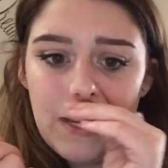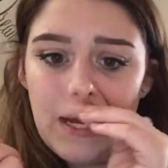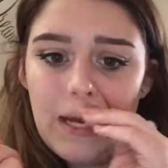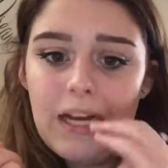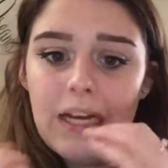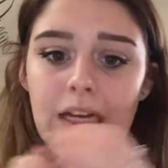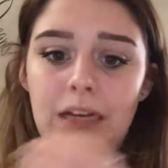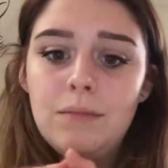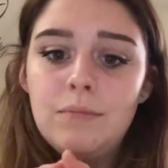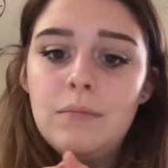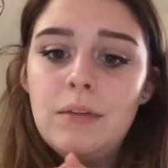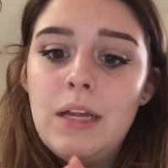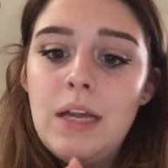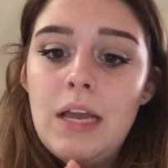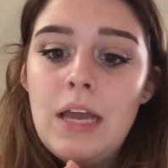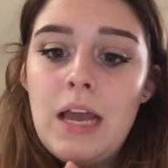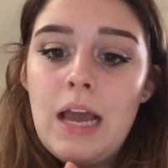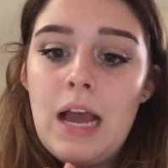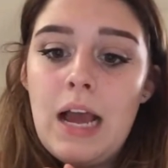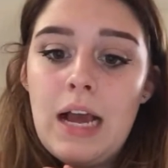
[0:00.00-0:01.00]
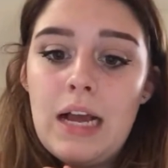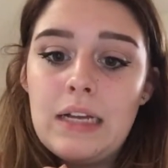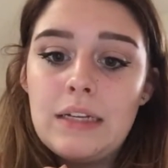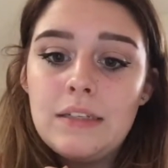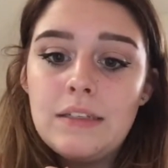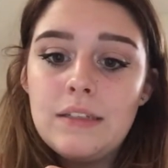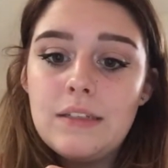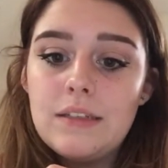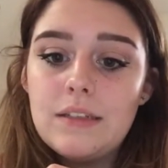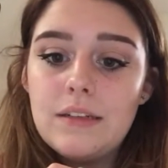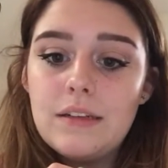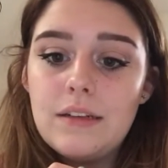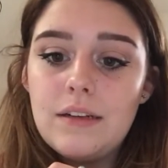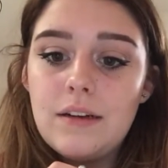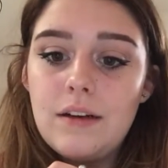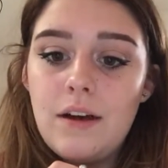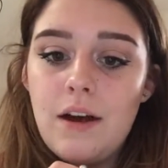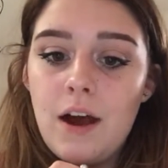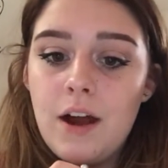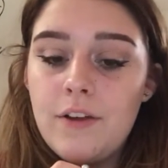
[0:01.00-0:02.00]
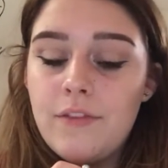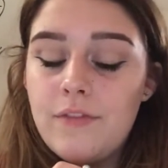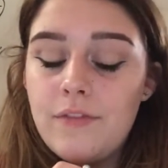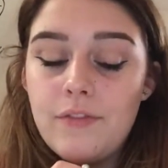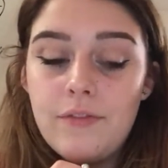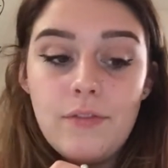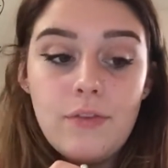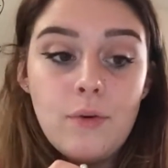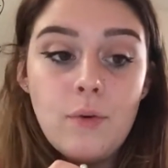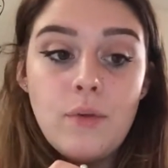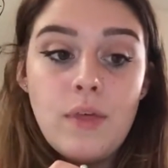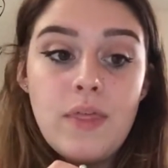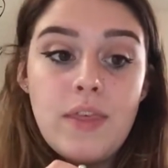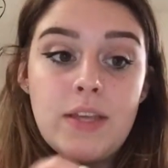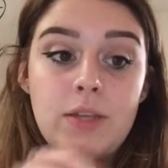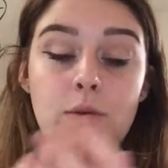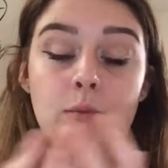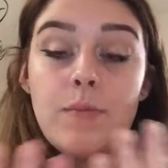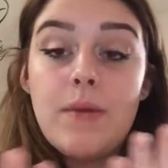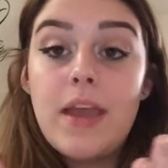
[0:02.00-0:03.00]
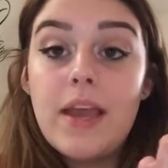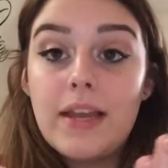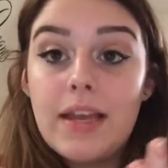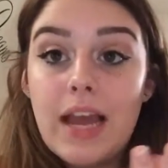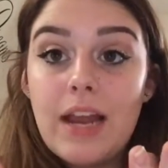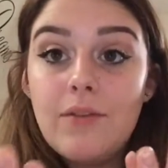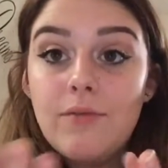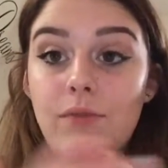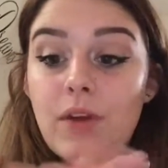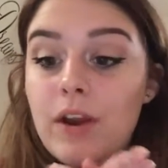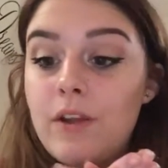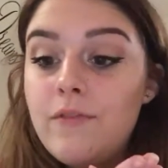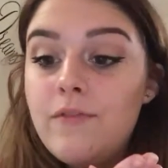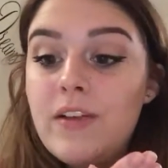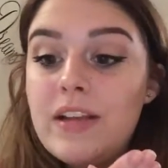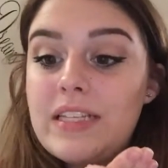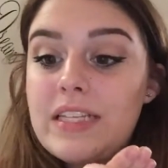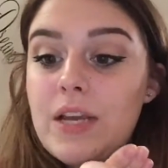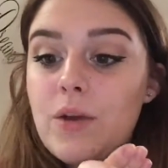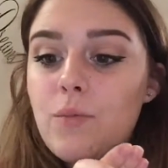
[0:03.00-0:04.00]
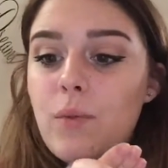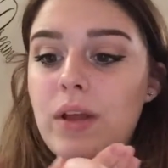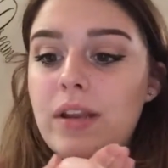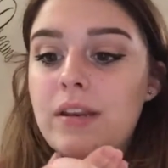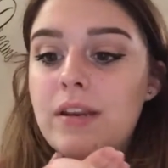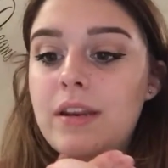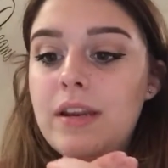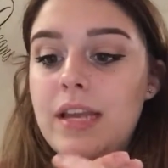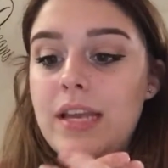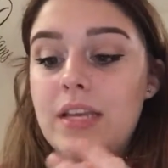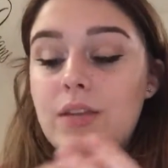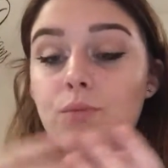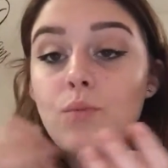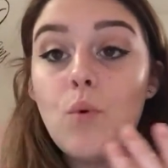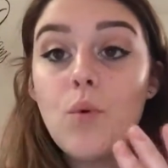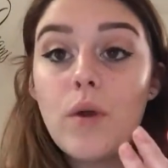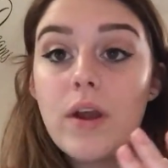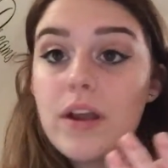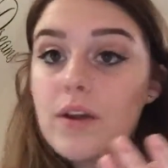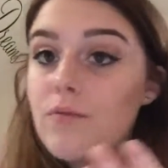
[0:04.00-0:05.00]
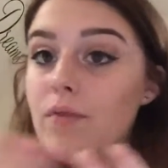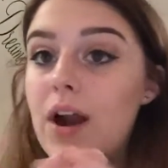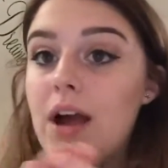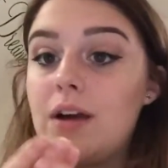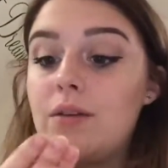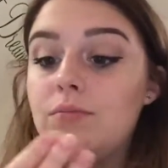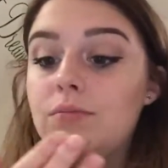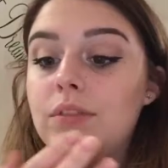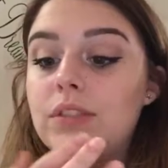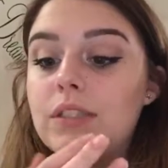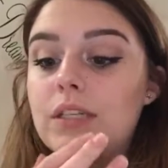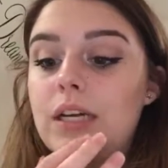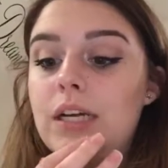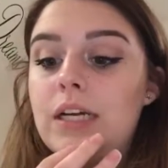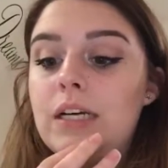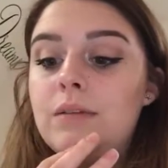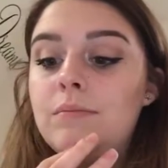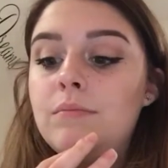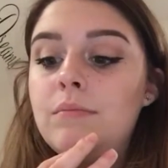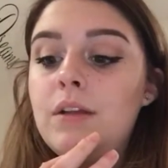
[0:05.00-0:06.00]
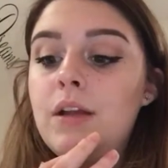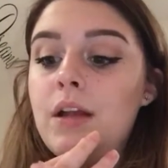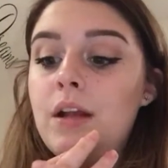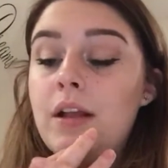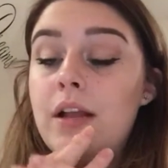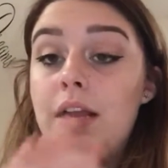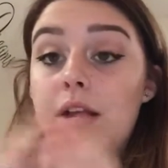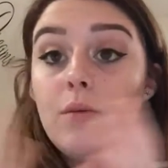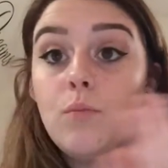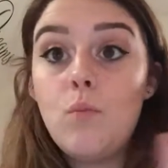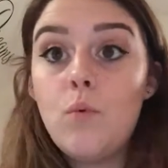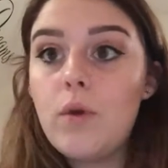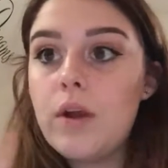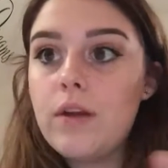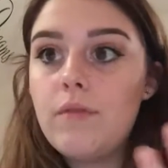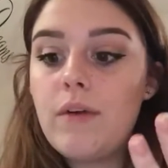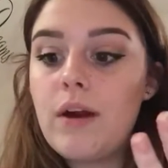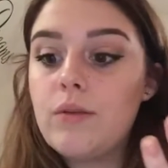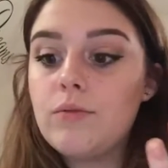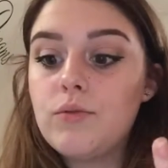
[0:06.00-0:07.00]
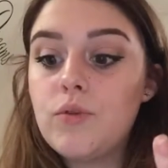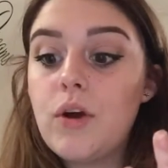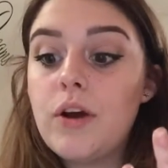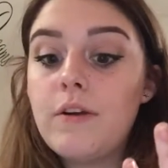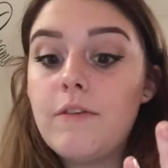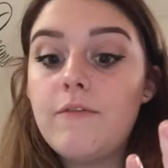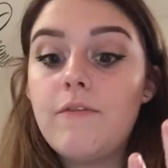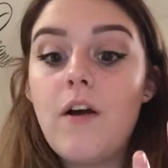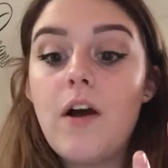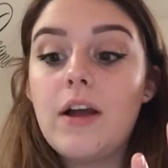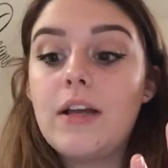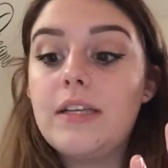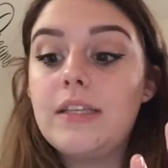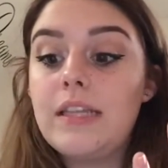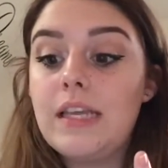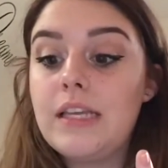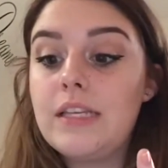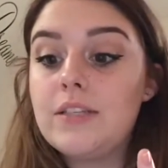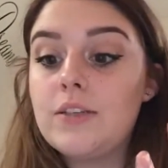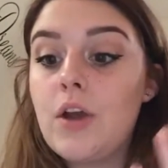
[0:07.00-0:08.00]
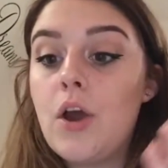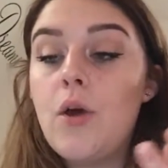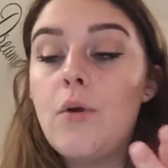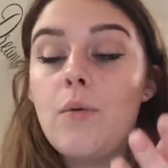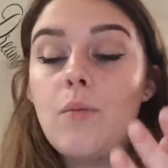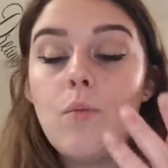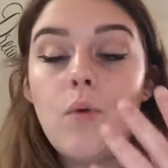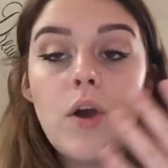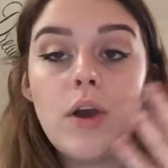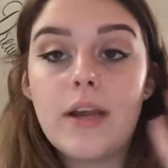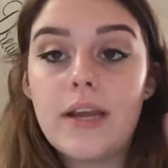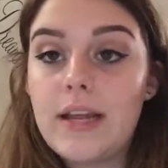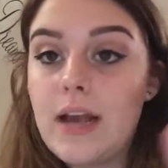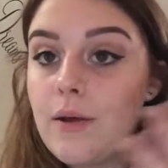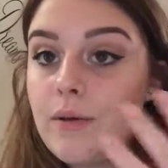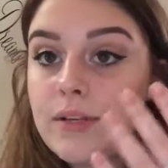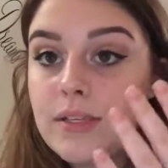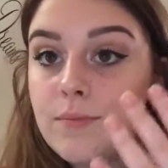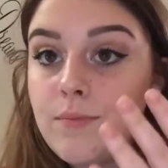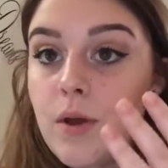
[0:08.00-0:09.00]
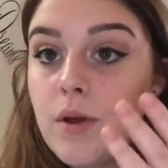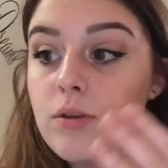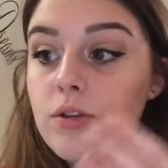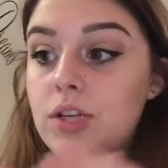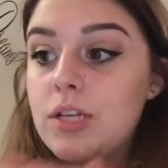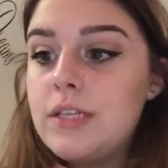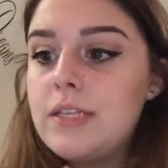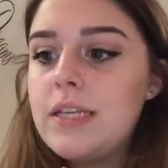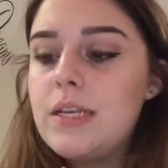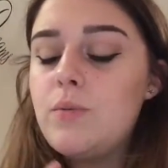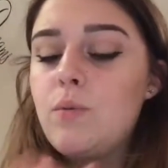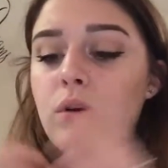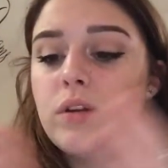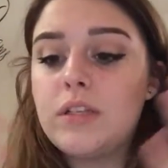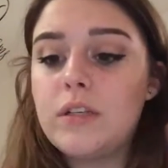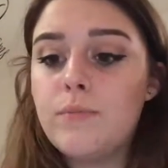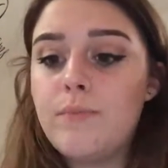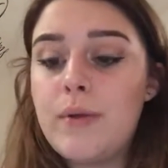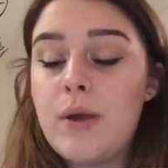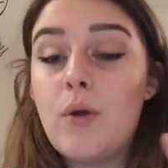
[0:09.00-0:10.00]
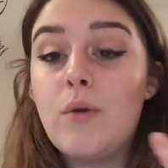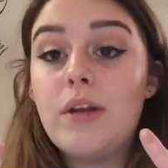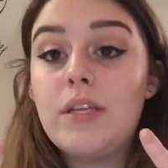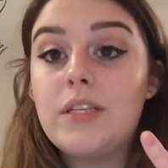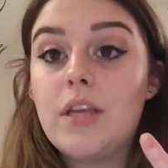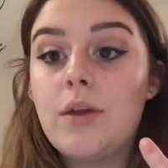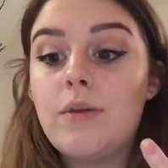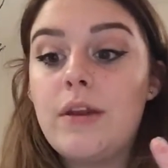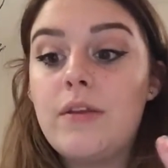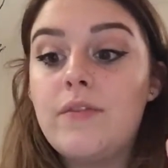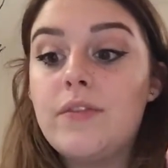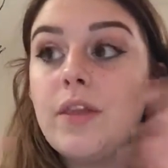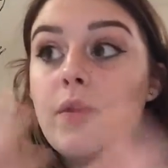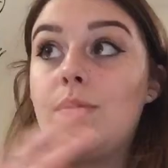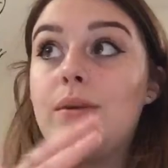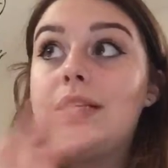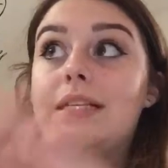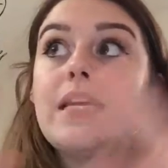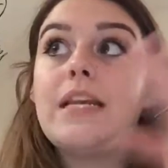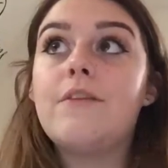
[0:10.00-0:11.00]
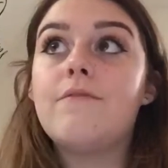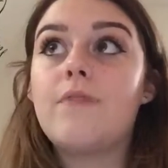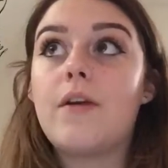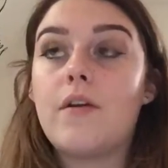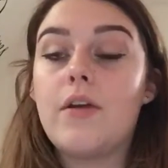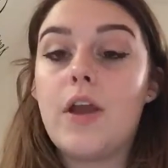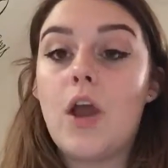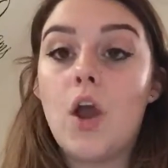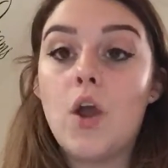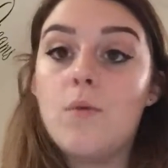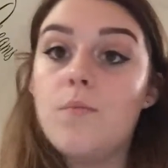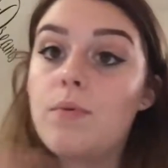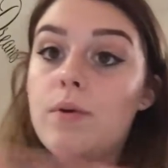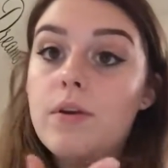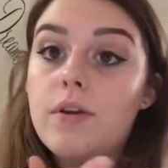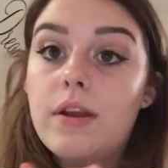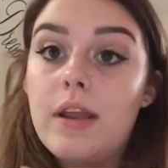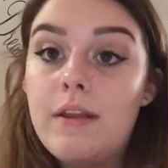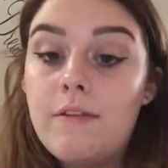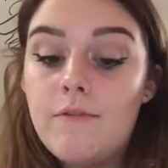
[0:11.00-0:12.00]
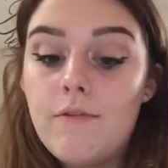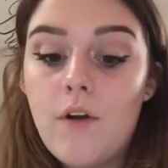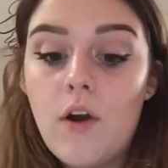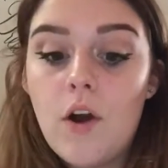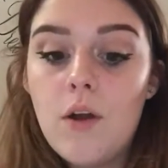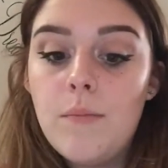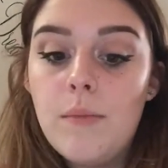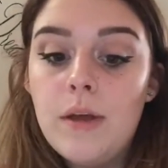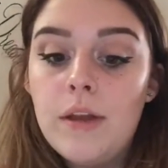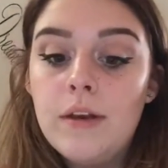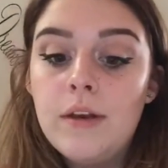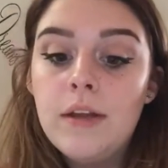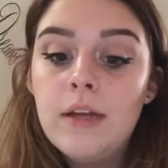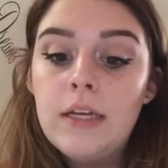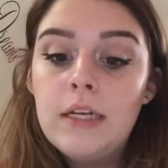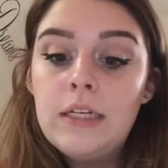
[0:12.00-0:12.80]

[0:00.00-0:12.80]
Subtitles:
and I thought that this would be again very fitting when he's walking around trying to find this girl and working out his emotions. He wants to be on his own even though he's in a very open environment.